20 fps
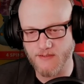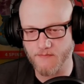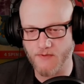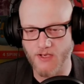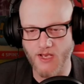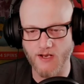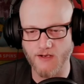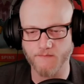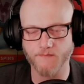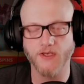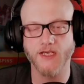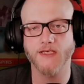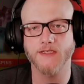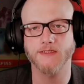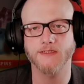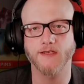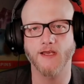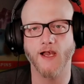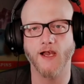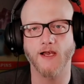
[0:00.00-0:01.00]
I'm kind of
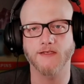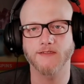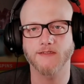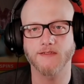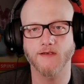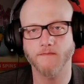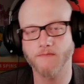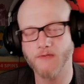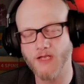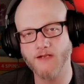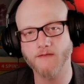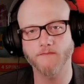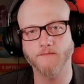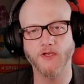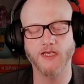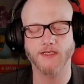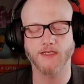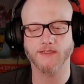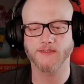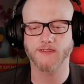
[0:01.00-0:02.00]
mixed, guys. I'm kind of
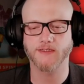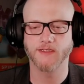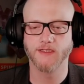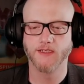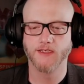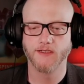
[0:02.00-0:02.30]
mixed.